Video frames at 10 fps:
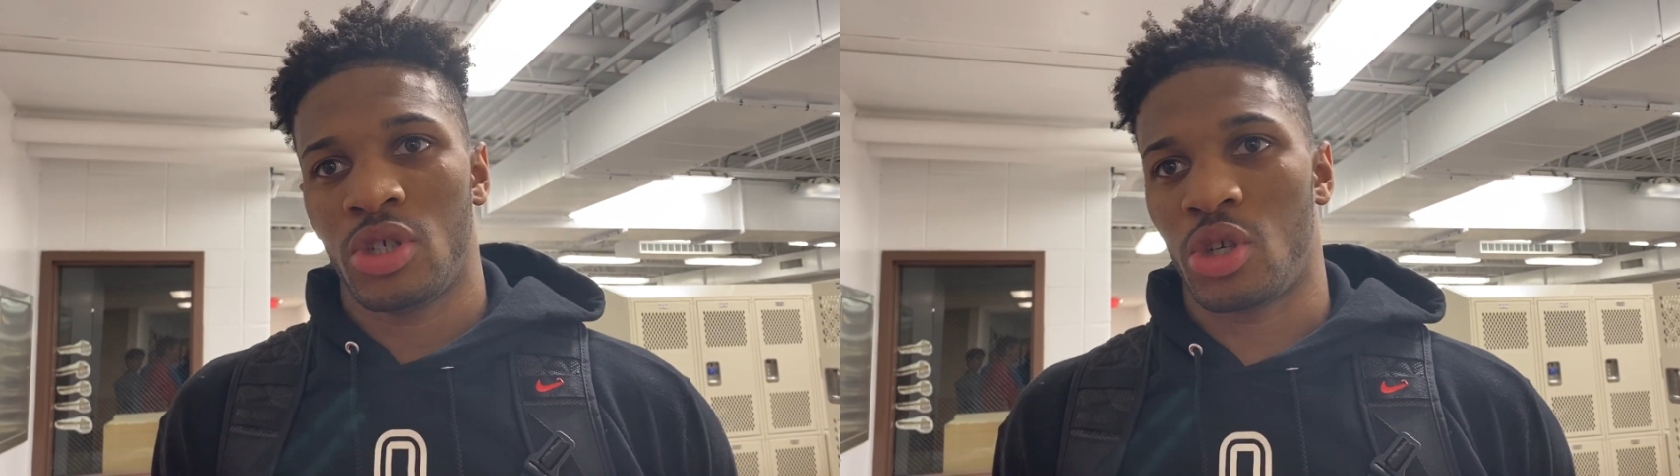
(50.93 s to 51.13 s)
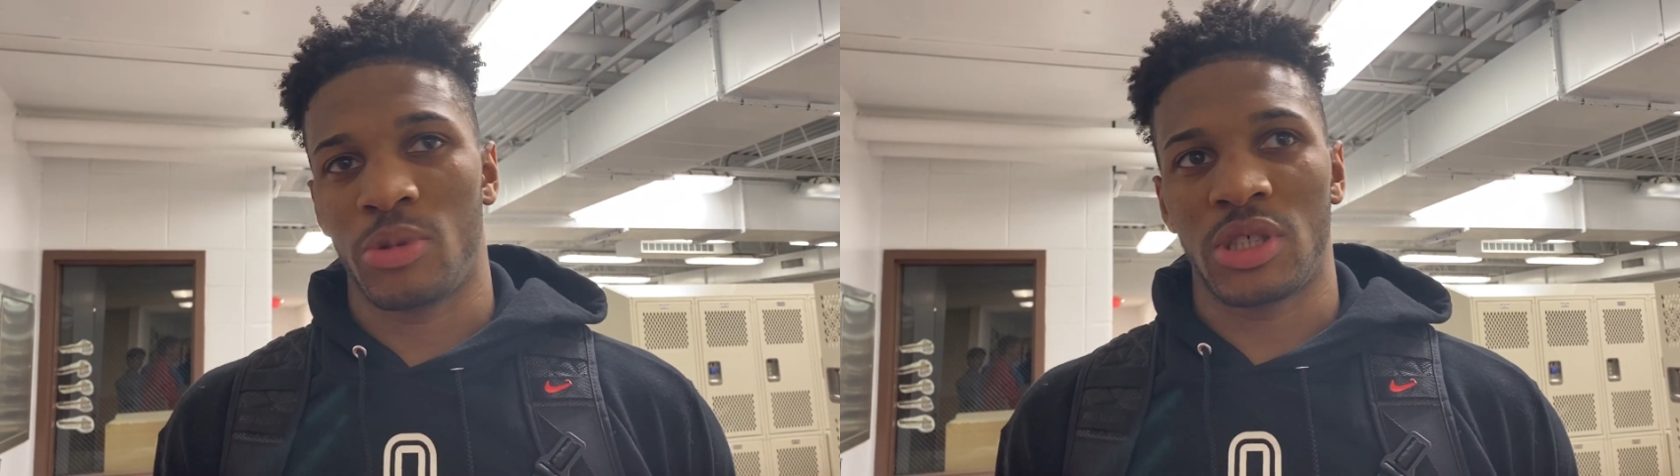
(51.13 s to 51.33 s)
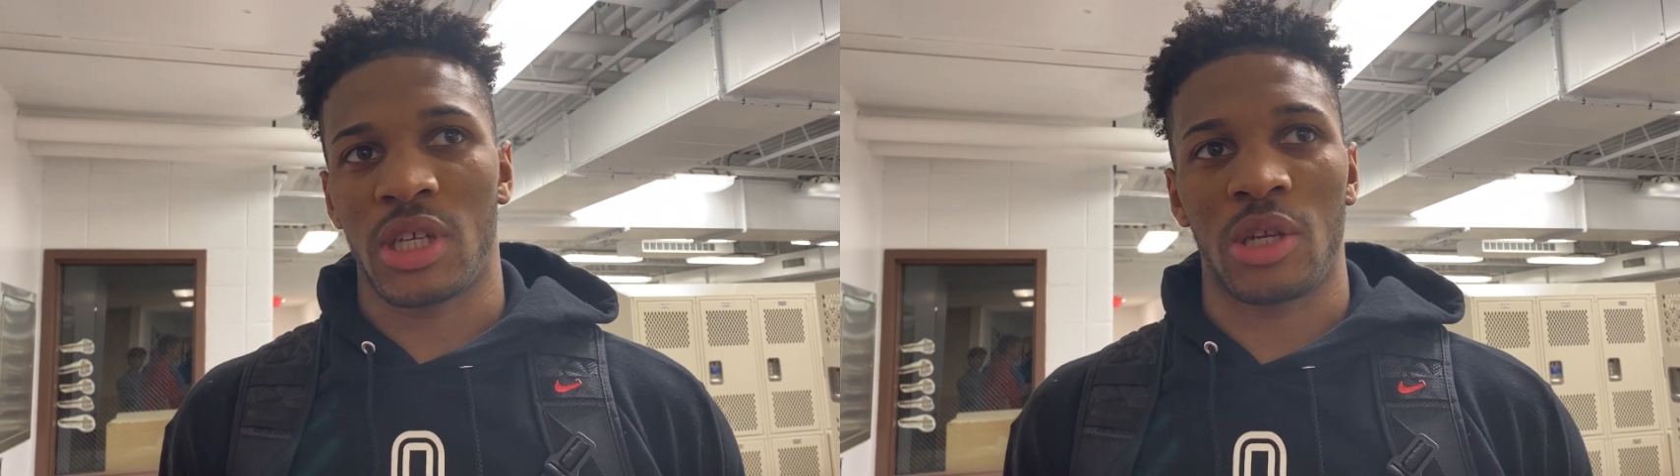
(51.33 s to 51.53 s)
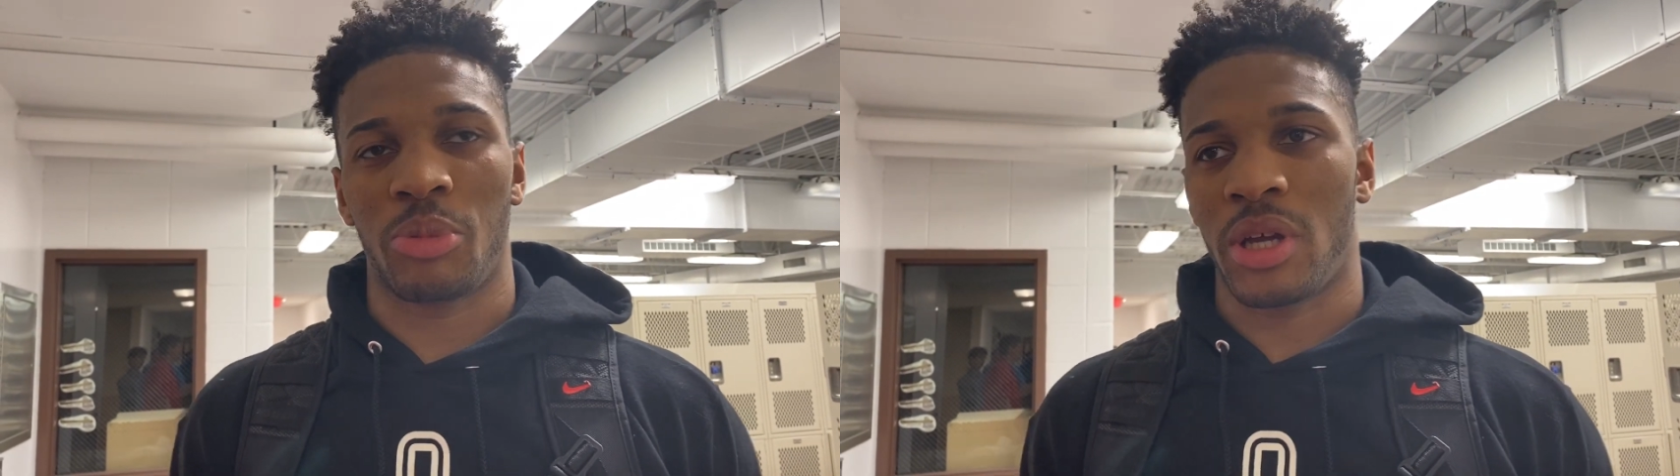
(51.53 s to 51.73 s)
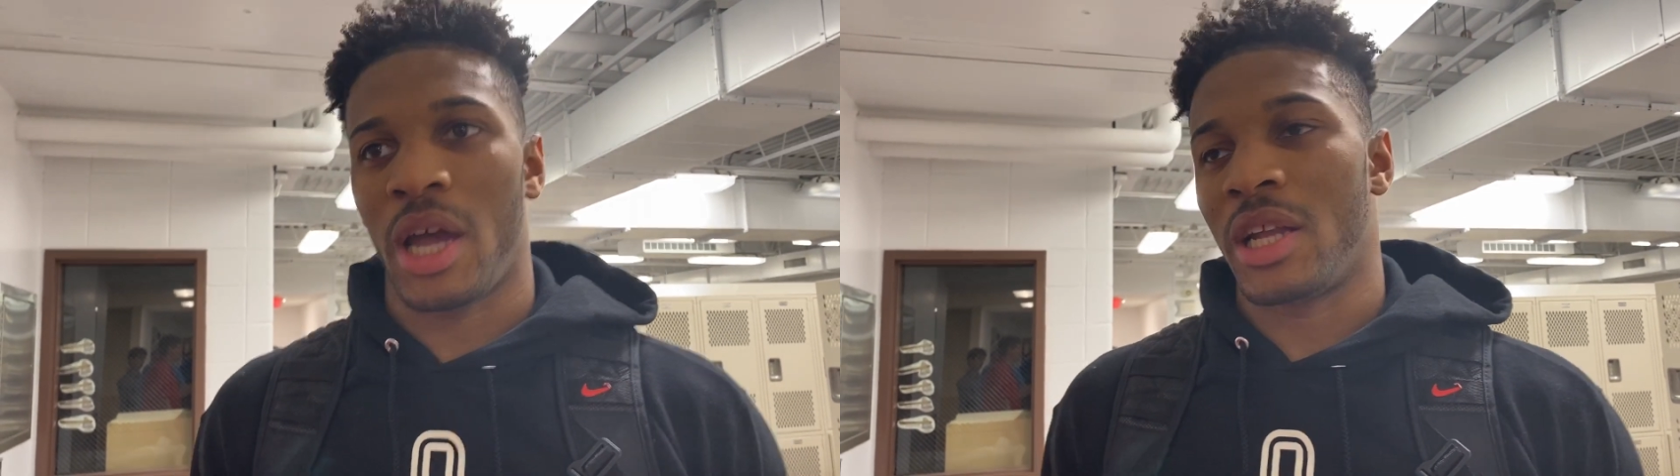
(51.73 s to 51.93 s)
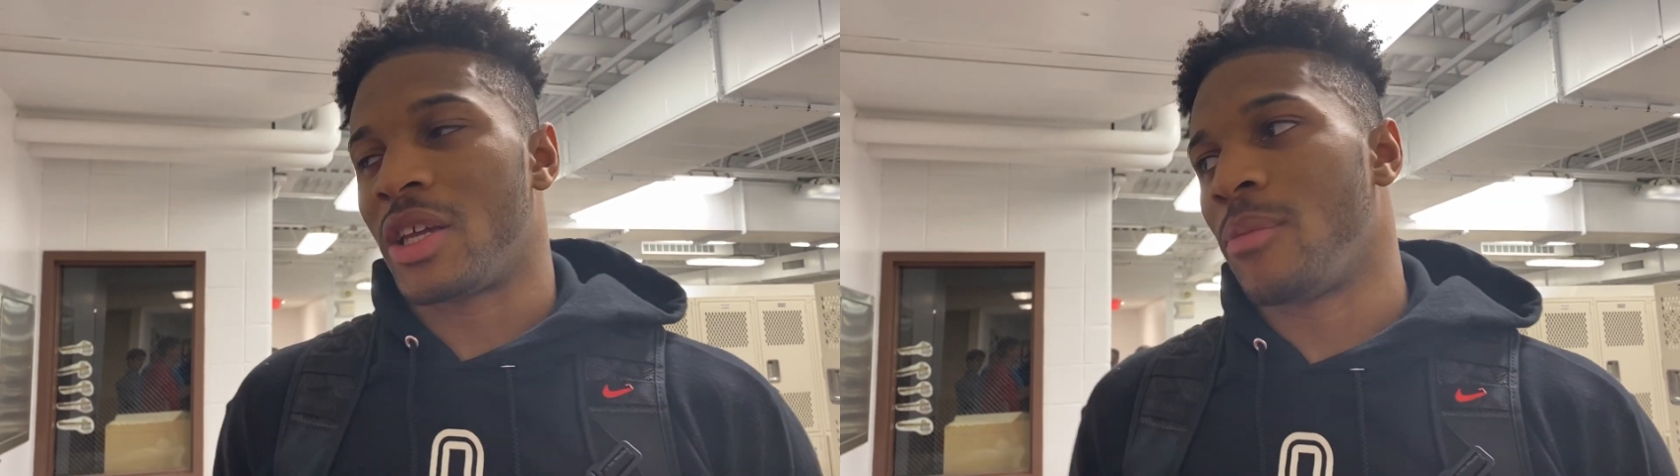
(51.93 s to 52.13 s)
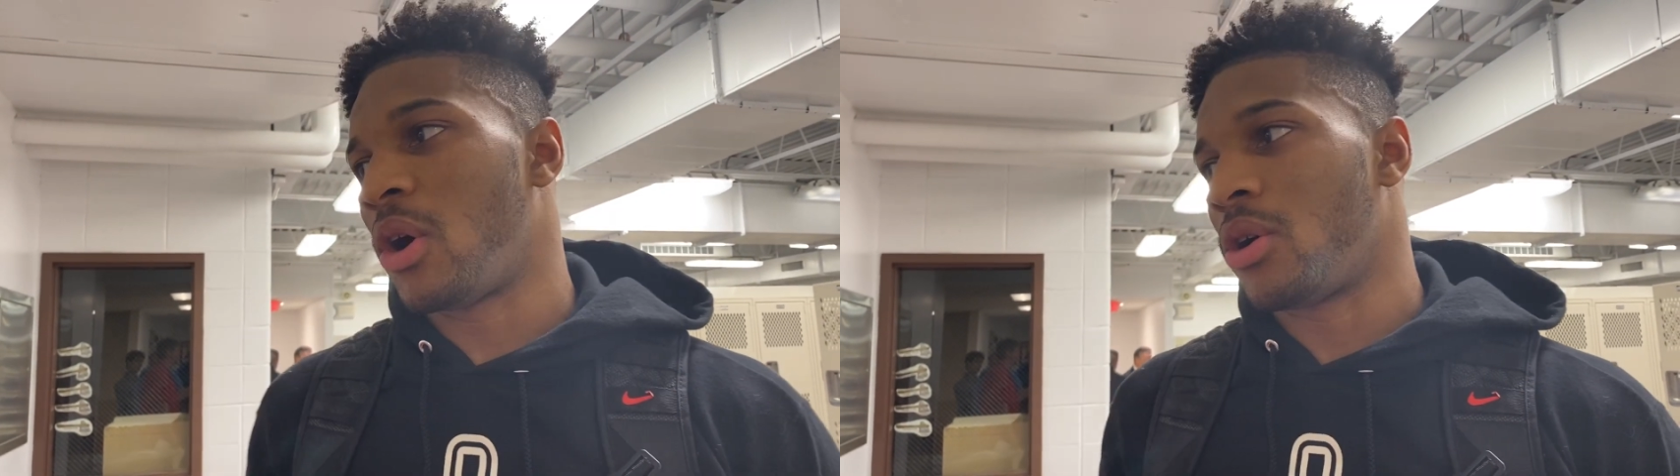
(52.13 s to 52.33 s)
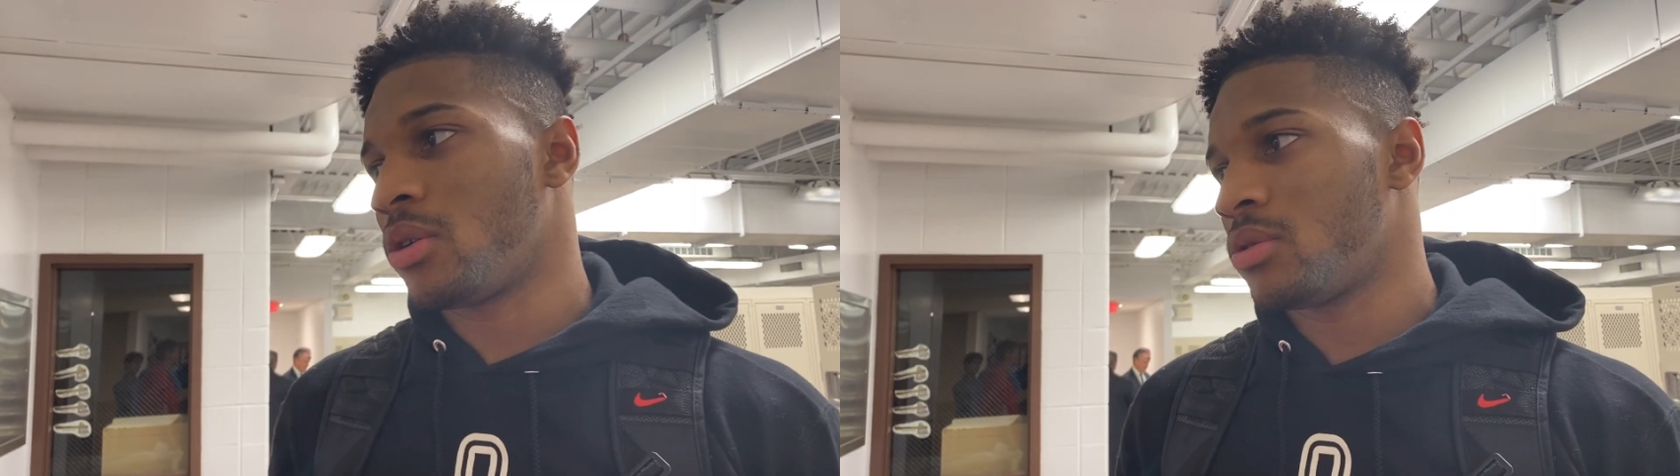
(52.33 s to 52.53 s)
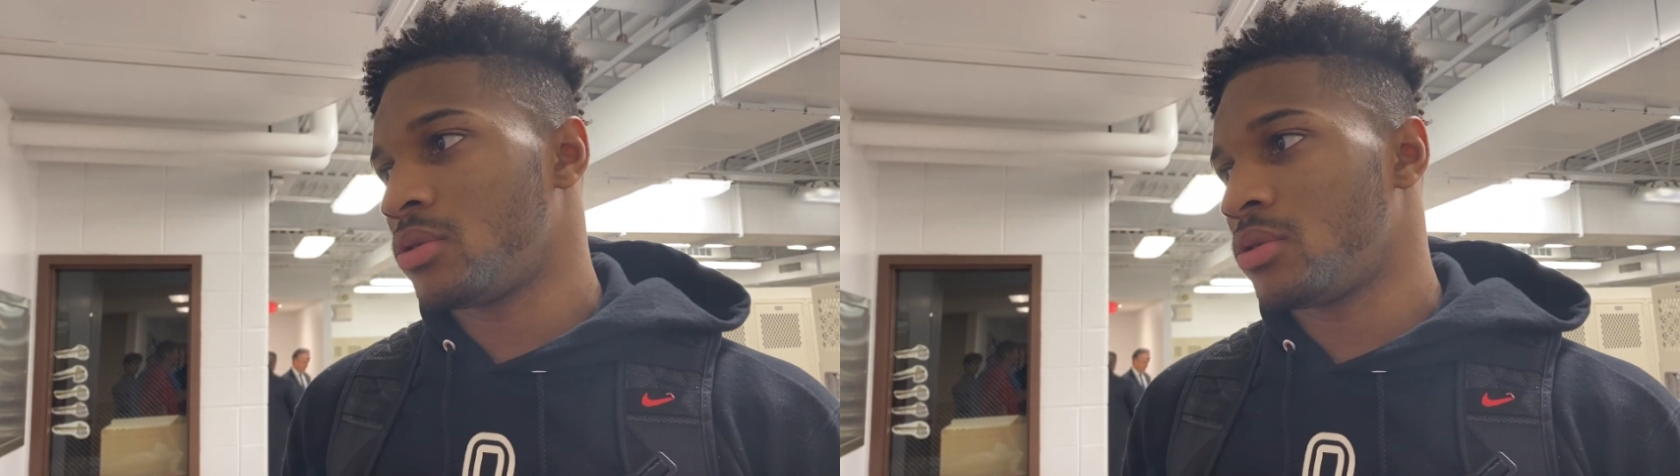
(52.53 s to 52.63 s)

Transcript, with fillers: So we just had to play. I had to get my all.